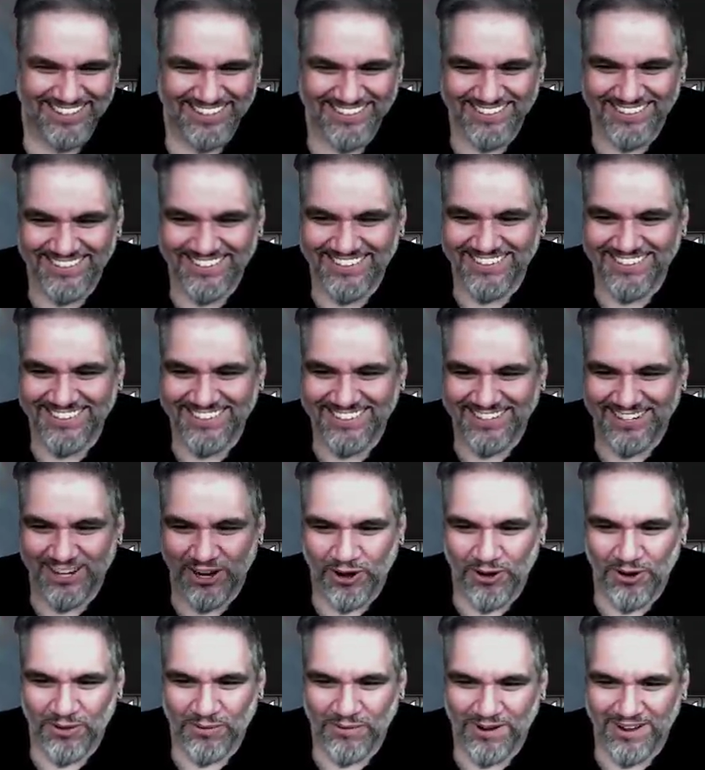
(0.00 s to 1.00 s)
Like...
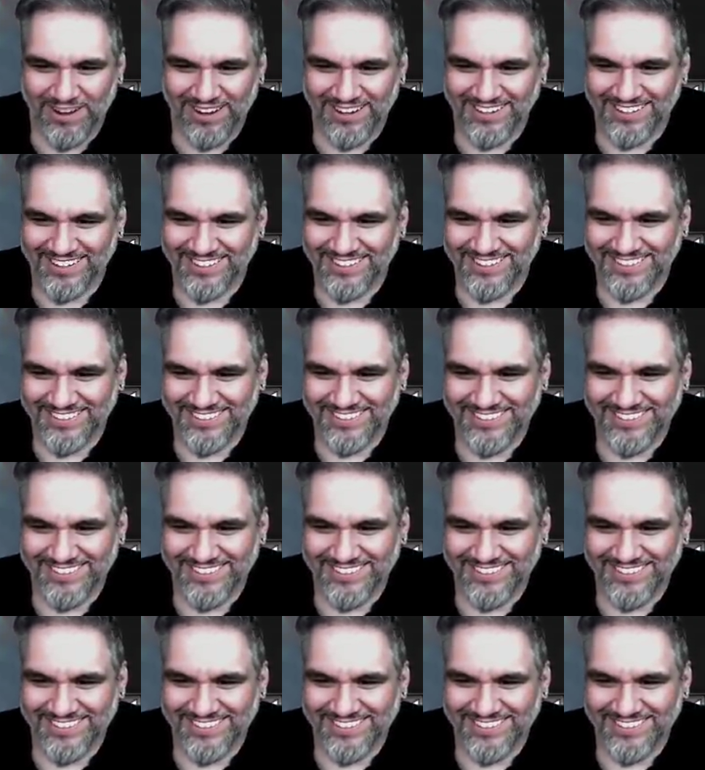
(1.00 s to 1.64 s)
Go to one.